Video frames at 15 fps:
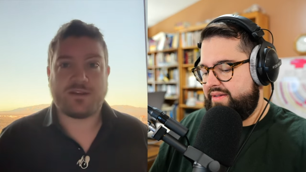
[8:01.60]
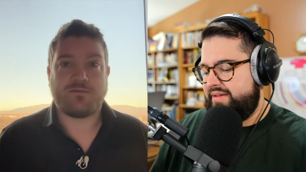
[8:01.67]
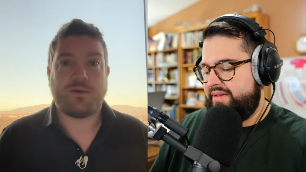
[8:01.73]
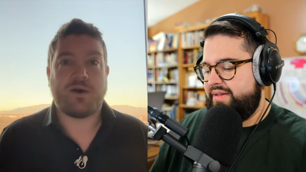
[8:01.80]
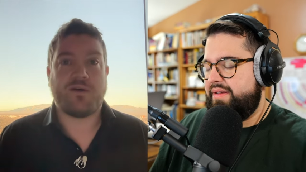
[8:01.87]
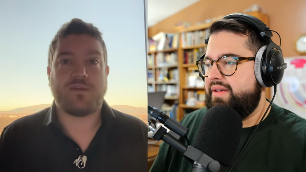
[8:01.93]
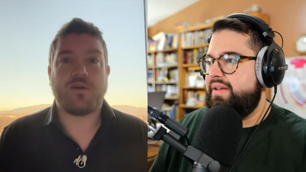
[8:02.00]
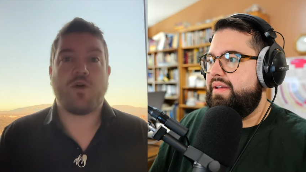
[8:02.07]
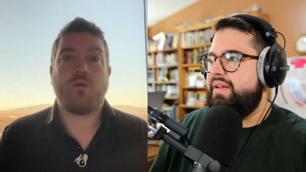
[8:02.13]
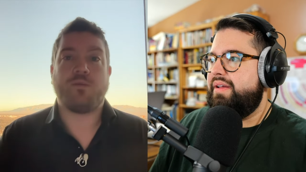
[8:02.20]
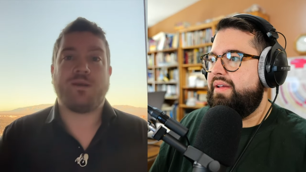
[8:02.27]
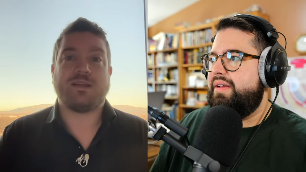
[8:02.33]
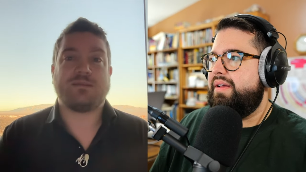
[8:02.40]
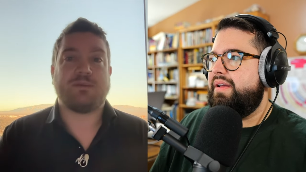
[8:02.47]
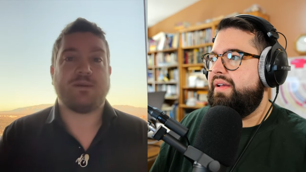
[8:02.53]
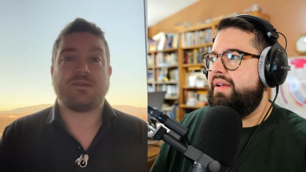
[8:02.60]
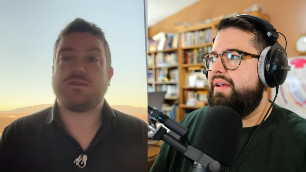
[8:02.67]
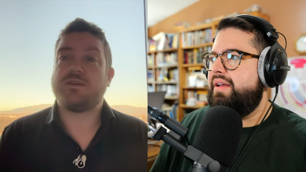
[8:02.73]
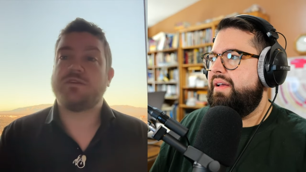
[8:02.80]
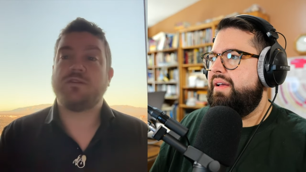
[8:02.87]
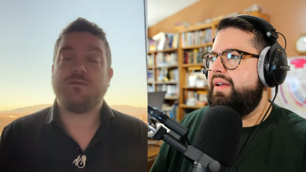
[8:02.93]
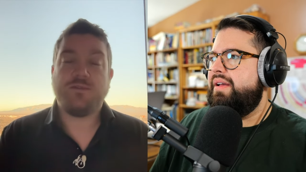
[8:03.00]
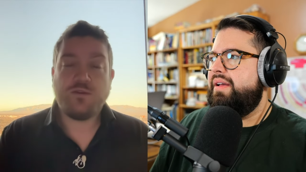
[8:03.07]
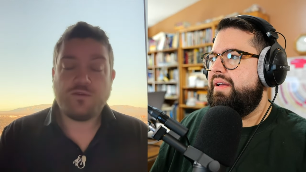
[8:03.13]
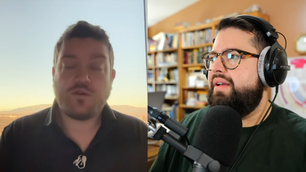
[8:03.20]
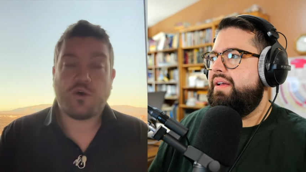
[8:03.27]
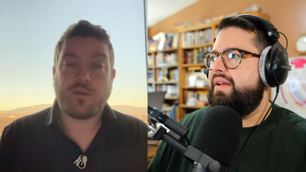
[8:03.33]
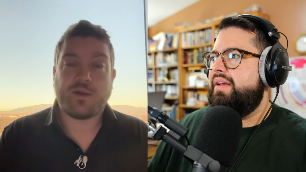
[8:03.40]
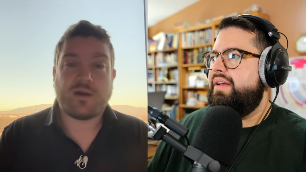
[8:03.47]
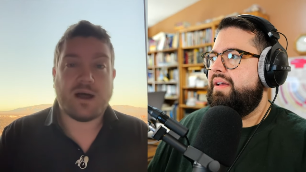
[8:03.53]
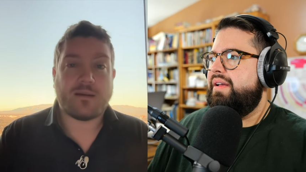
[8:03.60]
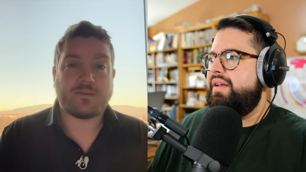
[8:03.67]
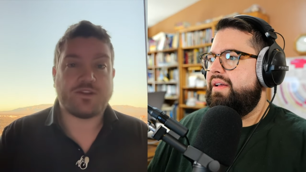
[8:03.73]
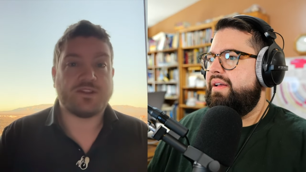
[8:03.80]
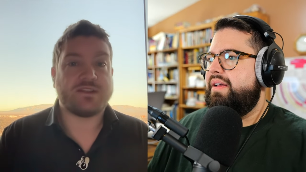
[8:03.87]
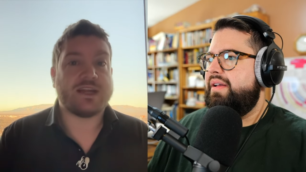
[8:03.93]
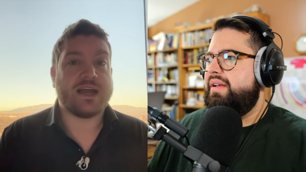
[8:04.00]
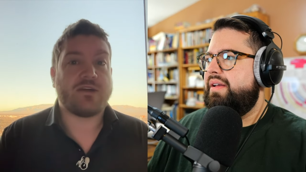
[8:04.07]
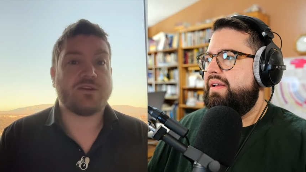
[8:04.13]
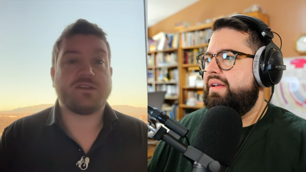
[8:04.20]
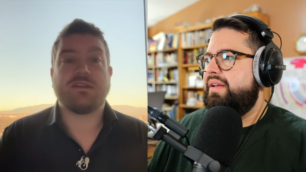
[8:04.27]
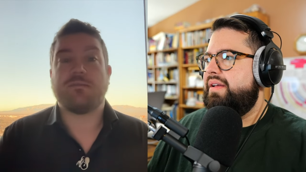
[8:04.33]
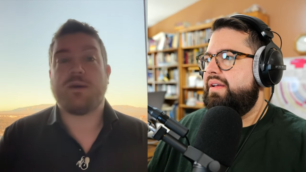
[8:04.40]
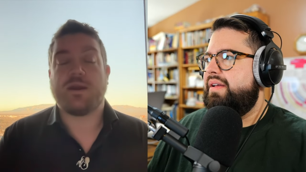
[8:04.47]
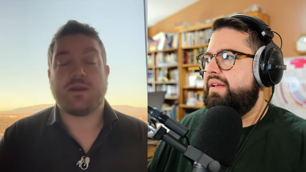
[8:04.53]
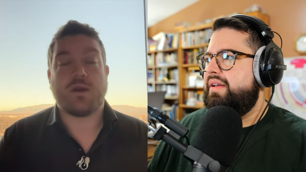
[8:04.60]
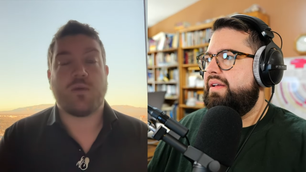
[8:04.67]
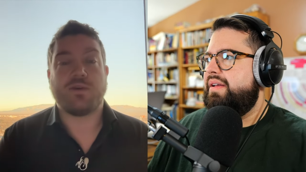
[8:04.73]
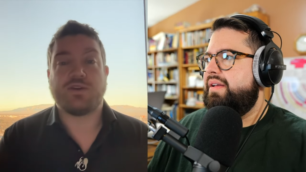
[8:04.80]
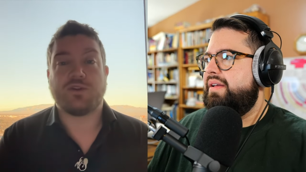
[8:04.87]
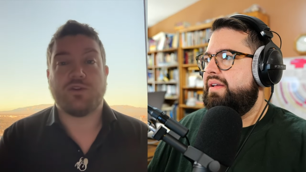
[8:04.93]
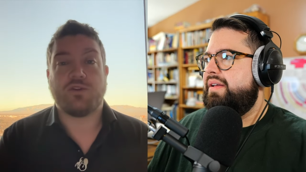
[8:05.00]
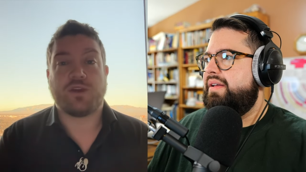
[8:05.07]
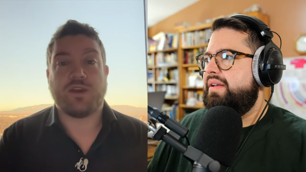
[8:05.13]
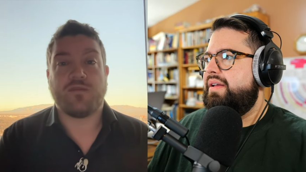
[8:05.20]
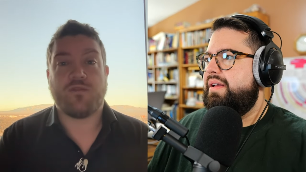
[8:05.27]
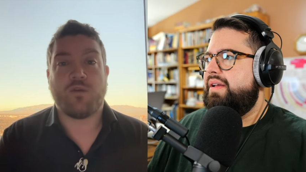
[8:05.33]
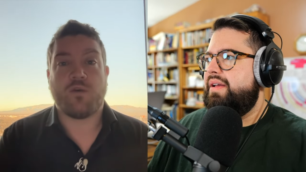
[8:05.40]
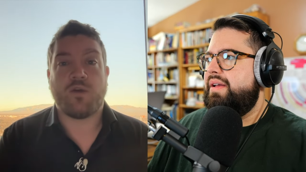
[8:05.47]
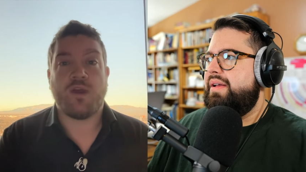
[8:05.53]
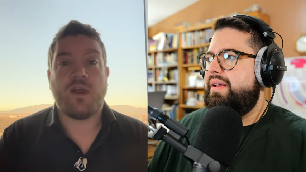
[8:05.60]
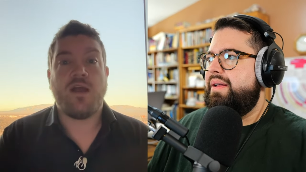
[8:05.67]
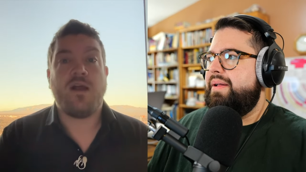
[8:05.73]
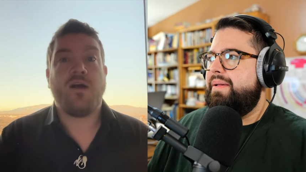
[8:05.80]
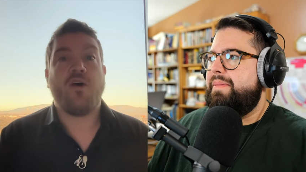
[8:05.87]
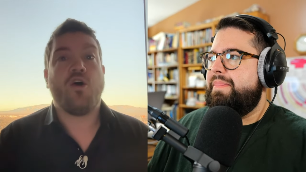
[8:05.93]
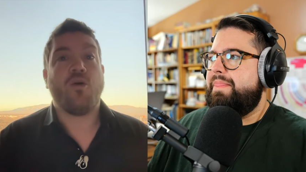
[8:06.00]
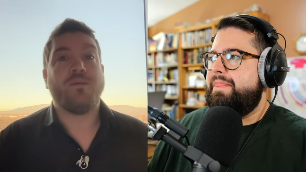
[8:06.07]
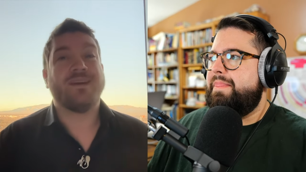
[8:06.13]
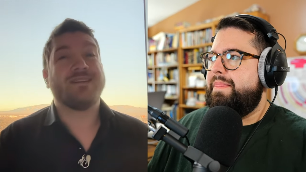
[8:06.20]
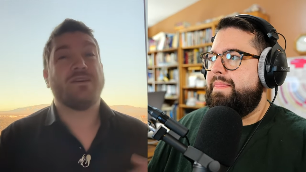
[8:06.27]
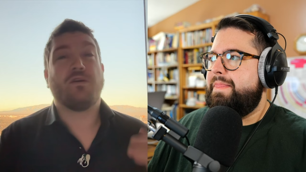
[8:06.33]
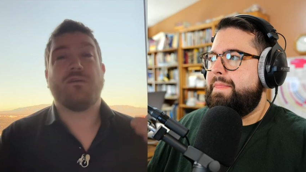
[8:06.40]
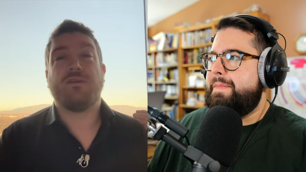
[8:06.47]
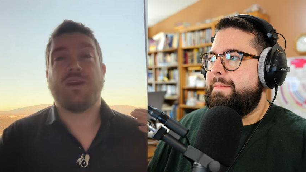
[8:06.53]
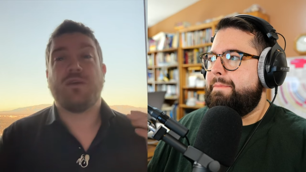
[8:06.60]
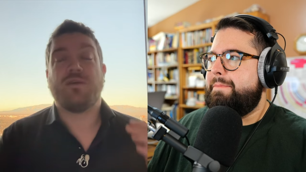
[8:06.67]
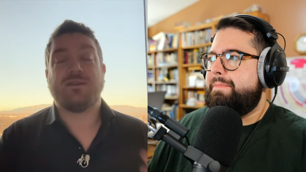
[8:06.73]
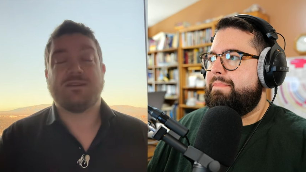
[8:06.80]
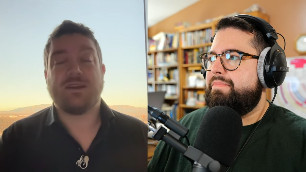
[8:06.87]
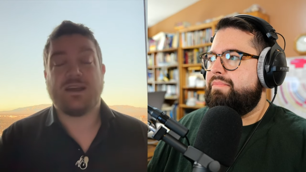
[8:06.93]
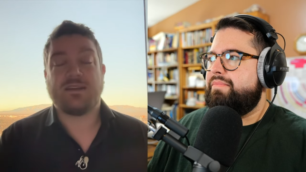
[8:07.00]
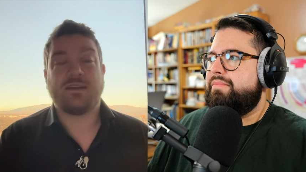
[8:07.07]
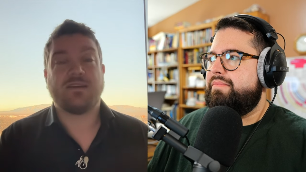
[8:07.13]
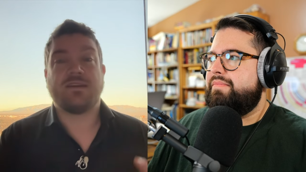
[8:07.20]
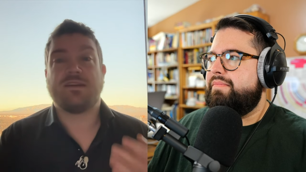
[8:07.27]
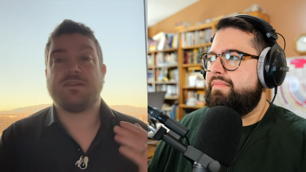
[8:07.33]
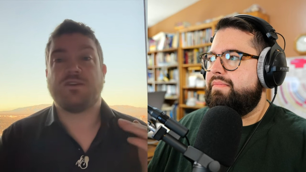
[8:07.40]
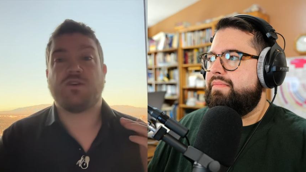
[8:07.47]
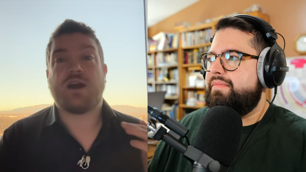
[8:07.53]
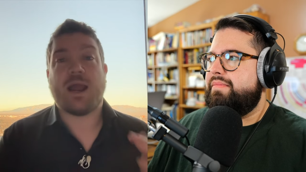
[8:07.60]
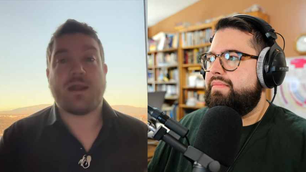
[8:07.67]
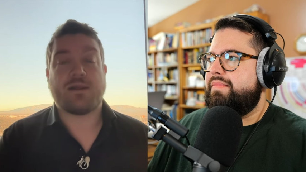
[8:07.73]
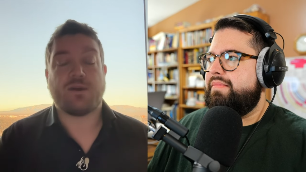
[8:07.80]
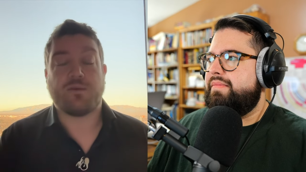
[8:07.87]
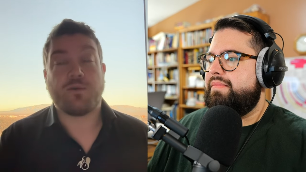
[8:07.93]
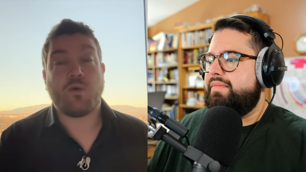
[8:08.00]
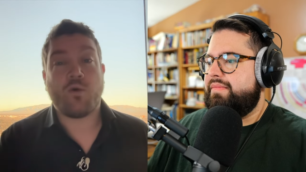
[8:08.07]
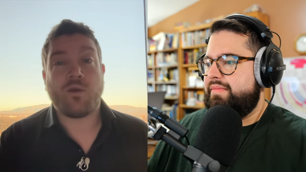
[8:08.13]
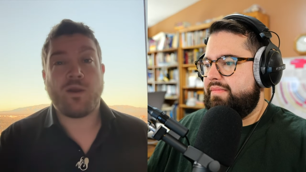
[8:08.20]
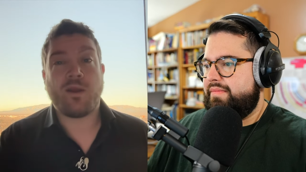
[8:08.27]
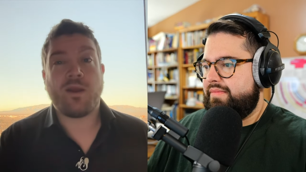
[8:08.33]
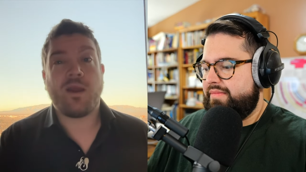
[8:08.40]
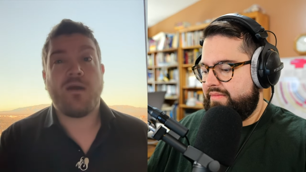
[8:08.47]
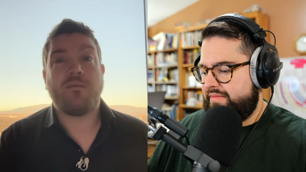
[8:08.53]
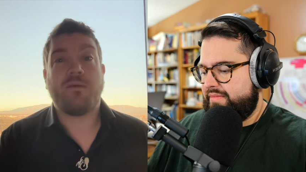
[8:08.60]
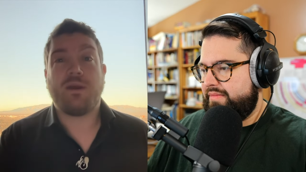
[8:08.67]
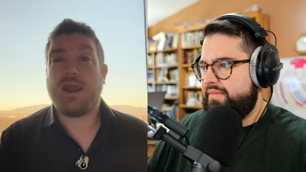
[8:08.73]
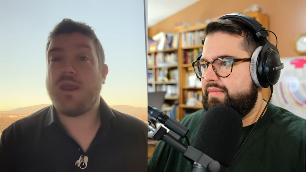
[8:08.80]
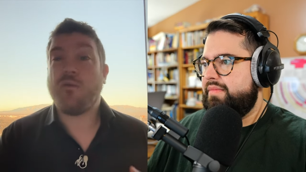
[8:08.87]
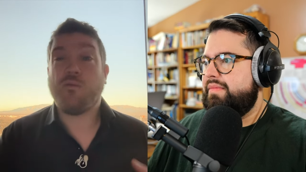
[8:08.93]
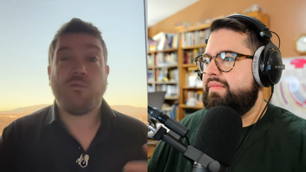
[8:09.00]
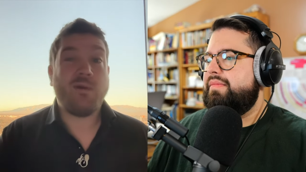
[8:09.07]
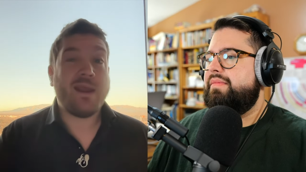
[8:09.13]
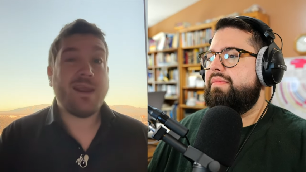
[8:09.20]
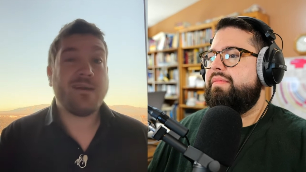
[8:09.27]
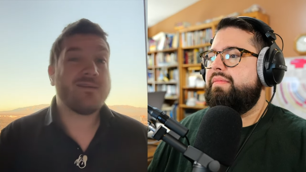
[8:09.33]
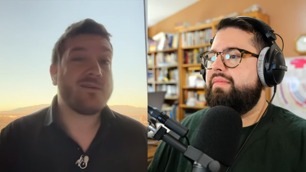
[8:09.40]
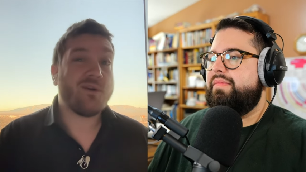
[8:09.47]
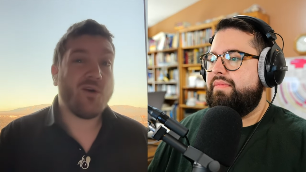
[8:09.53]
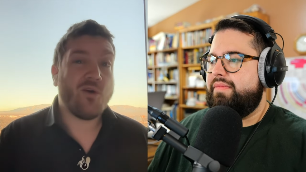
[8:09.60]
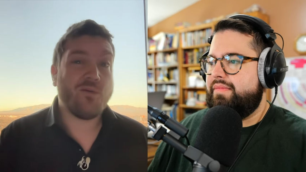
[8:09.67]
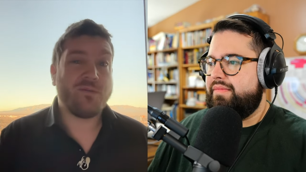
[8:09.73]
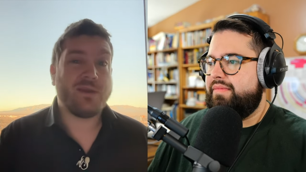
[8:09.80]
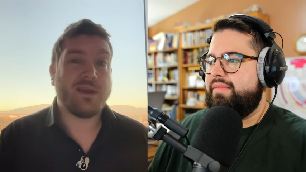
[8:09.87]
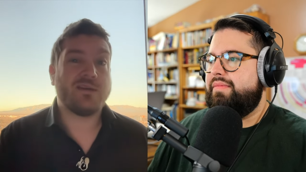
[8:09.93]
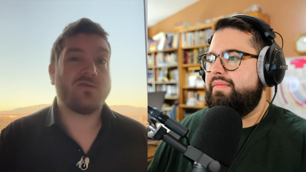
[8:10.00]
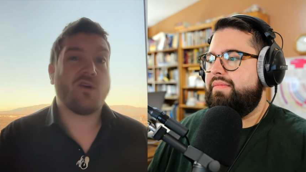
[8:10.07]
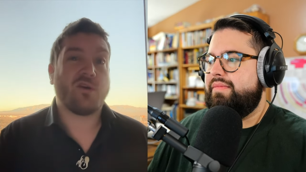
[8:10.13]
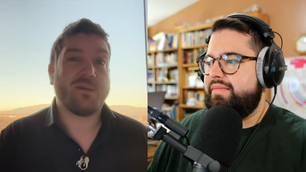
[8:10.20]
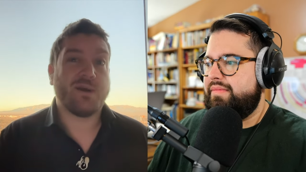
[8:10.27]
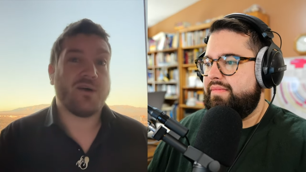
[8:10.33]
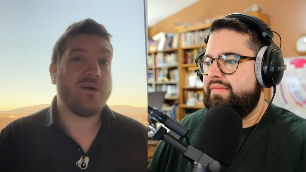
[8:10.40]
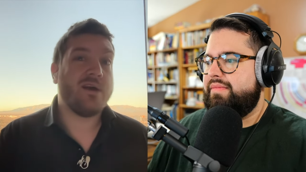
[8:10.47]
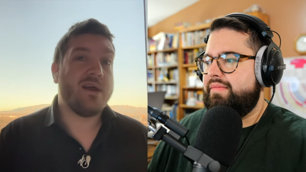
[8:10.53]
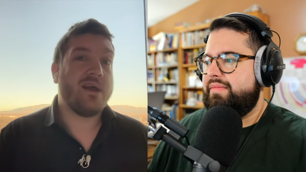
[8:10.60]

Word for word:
Speaker 1: as well in the HomeKit space. So there's a few doorbell options now, just depending on what you're looking for. HomeKit Secure Video is nice because it does your iCloud recording, but a regular HomeKit doorbell